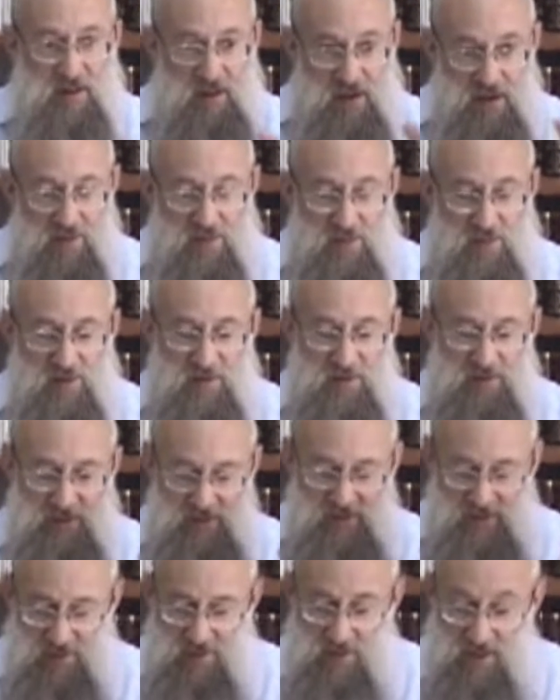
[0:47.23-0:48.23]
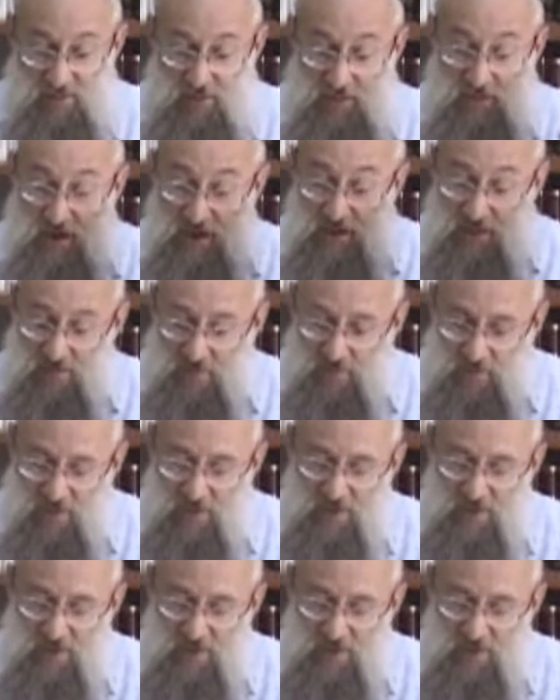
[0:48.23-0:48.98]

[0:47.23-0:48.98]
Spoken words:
Ever, like Avraham Ha'ivri,